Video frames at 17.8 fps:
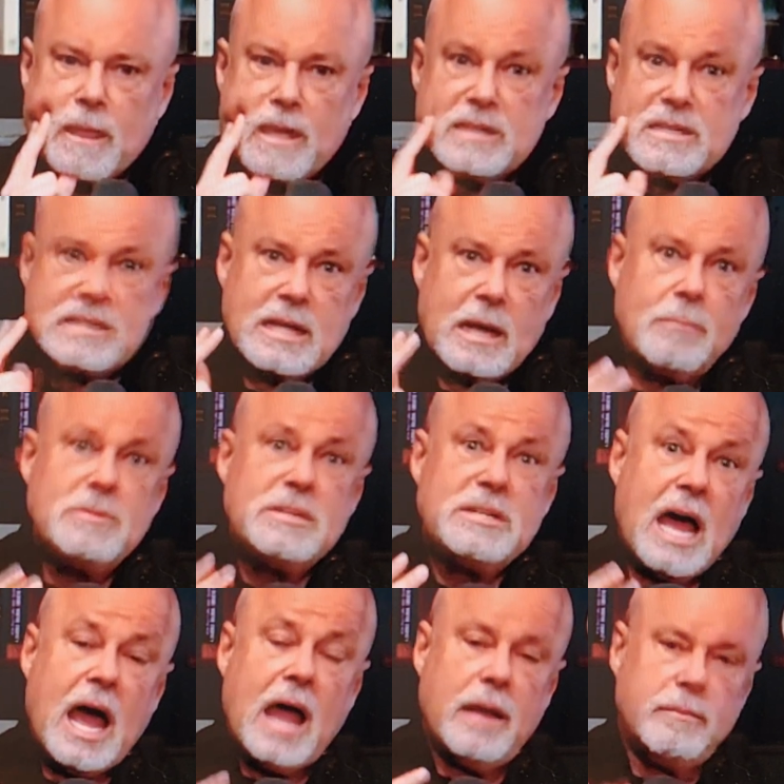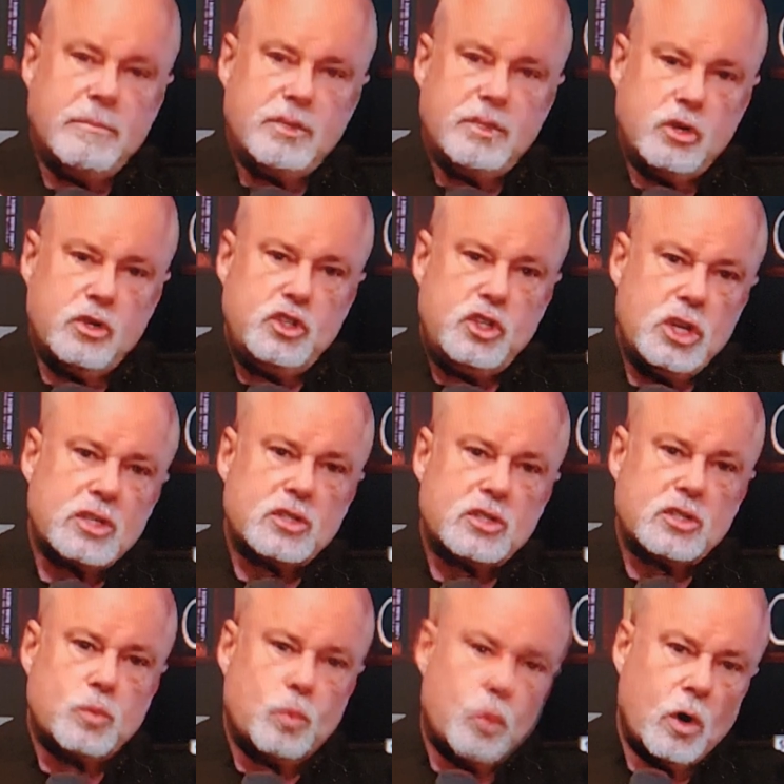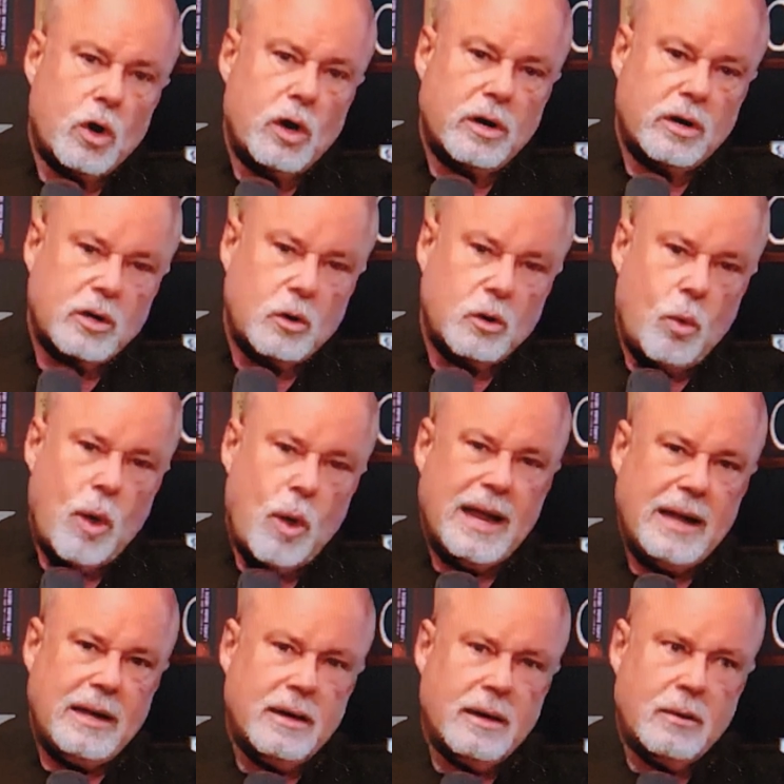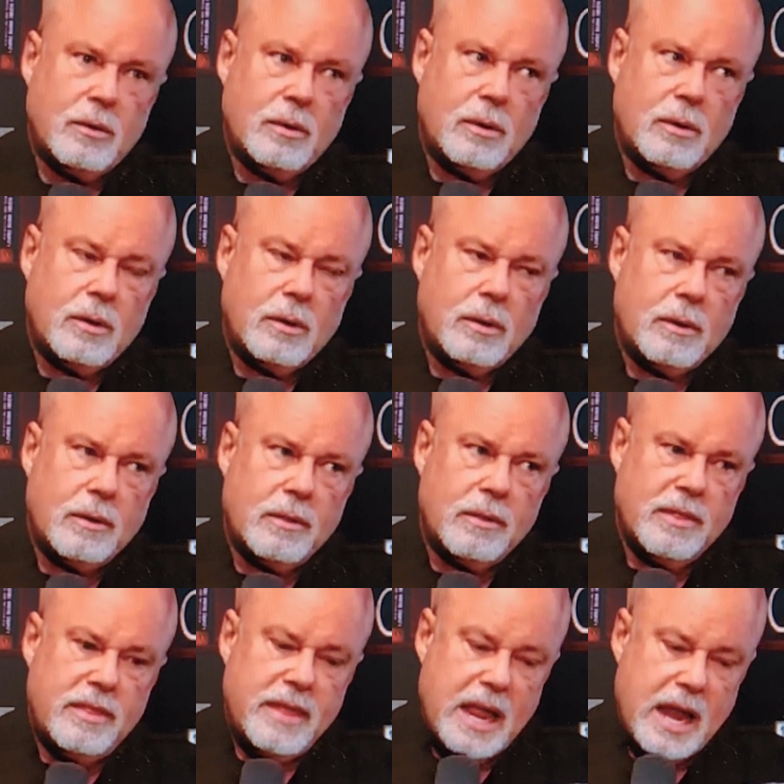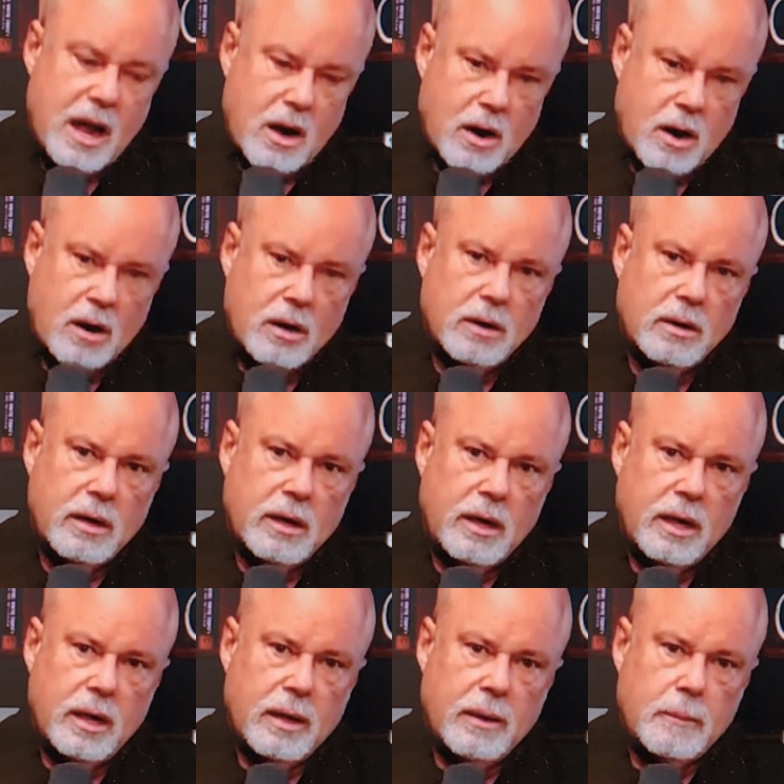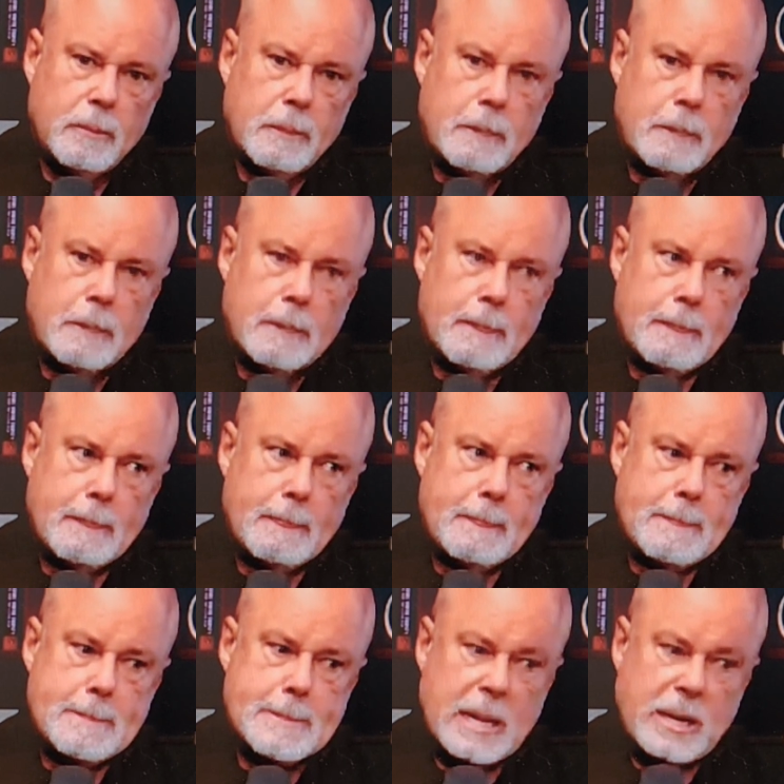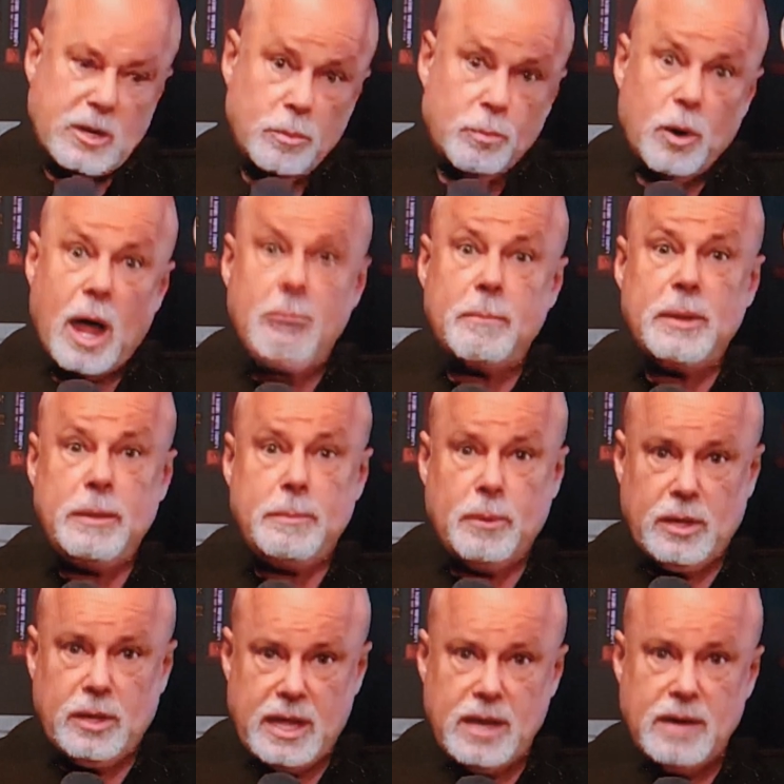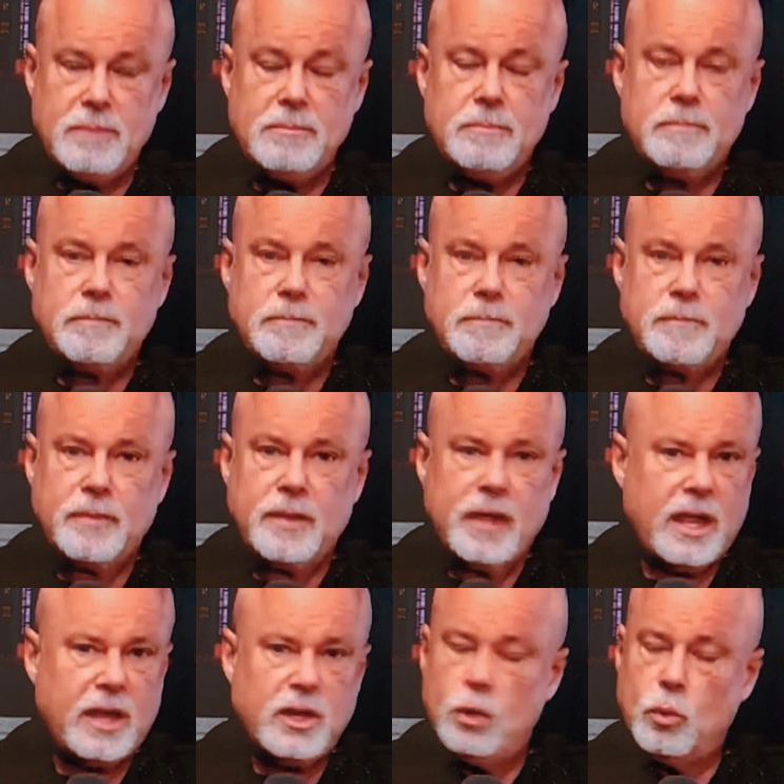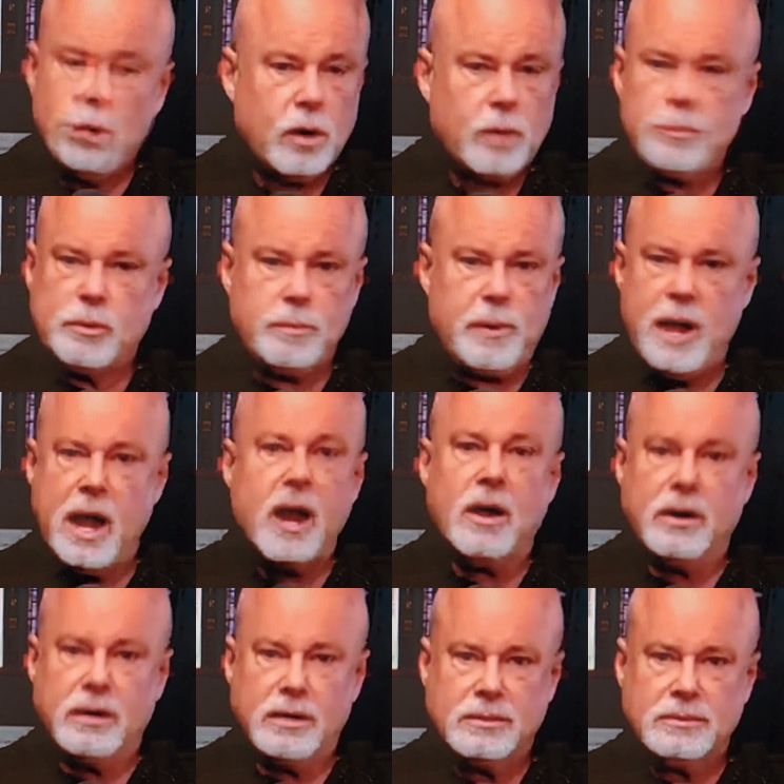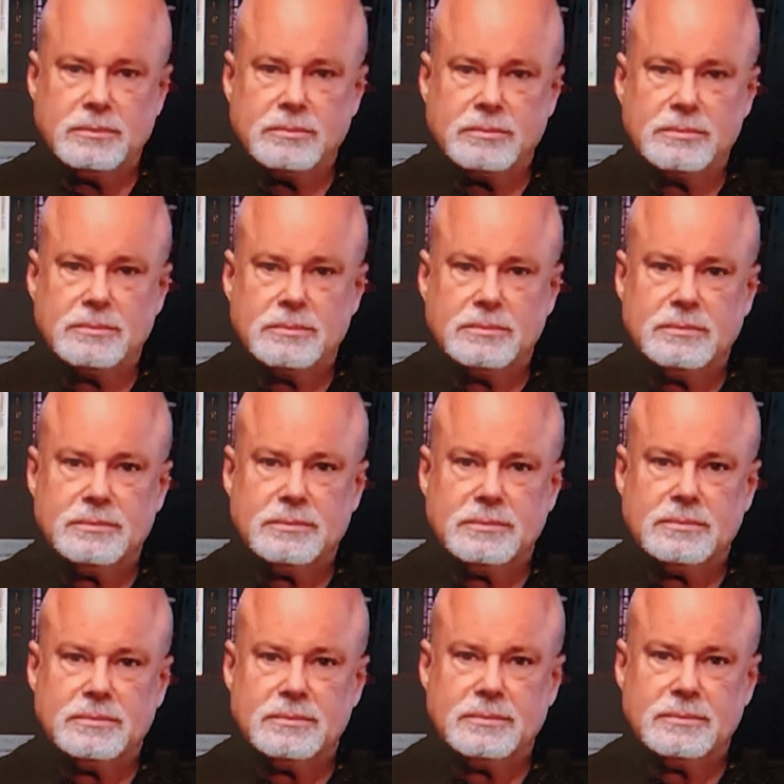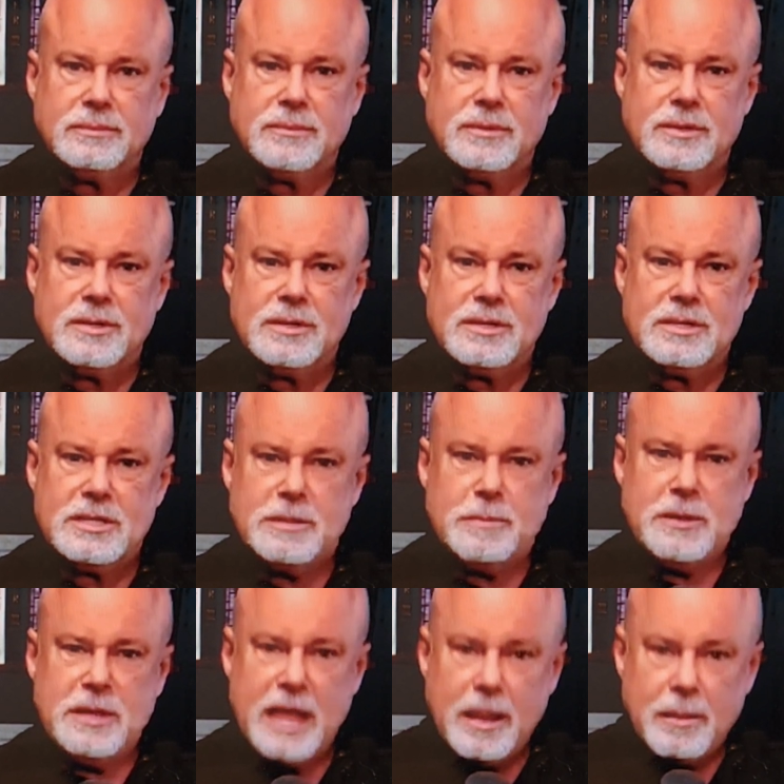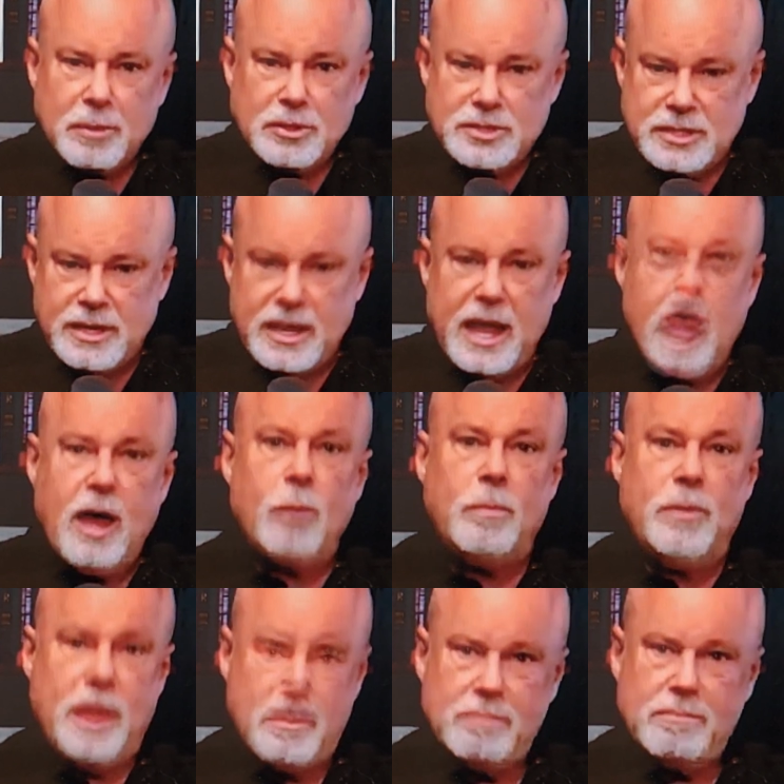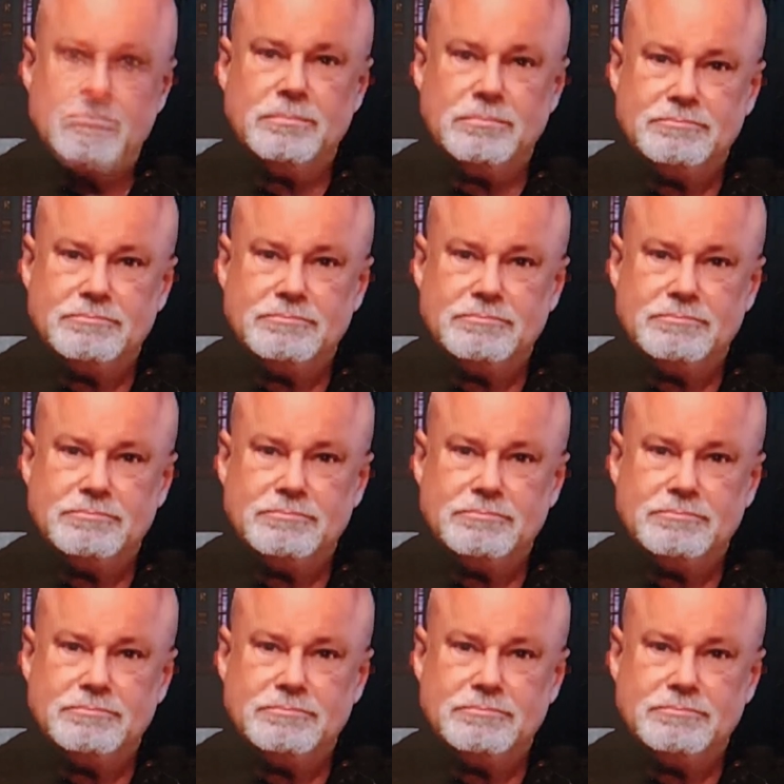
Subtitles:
Sometimes you just weren't quite there and you brought people in and you weren't prepared to be able to help them.